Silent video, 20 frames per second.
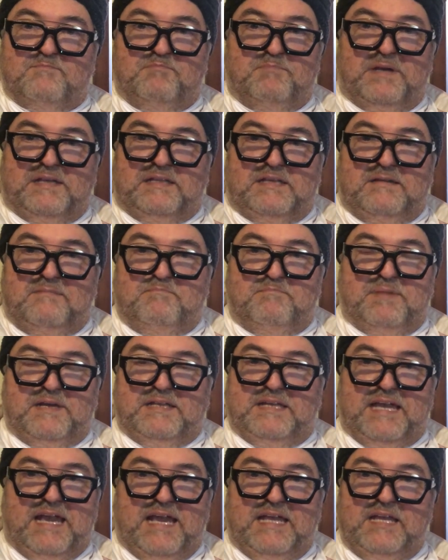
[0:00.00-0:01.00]
barely
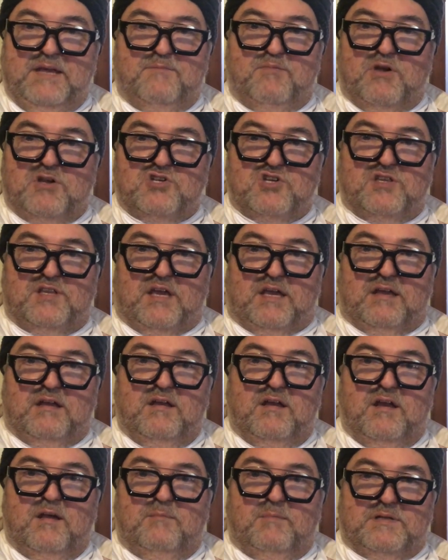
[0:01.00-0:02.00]
any pressure there.
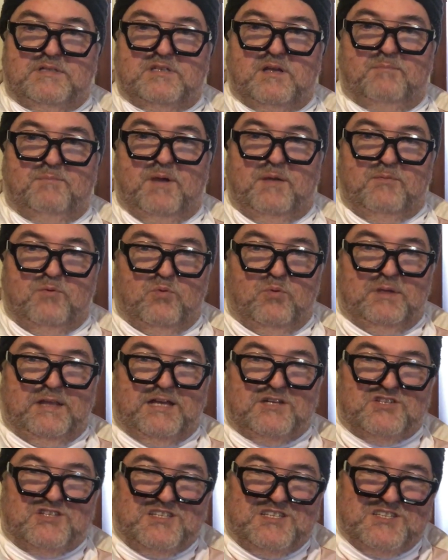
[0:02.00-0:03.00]
But some people will
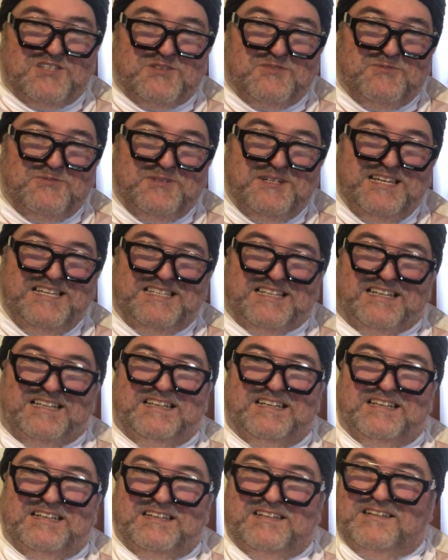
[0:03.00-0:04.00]
actually squeeze it.
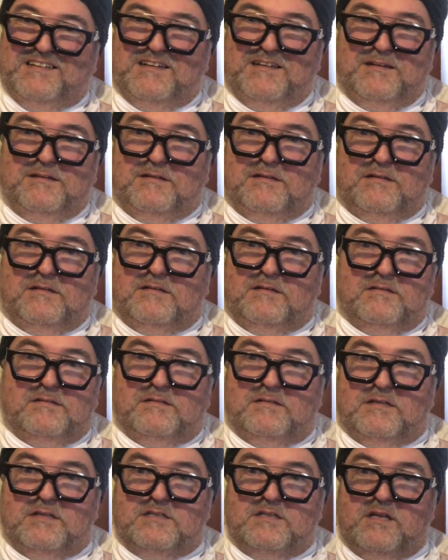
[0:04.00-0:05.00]

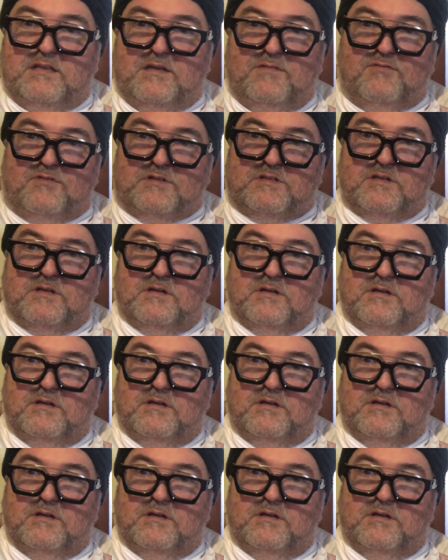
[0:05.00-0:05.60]
There's no difference.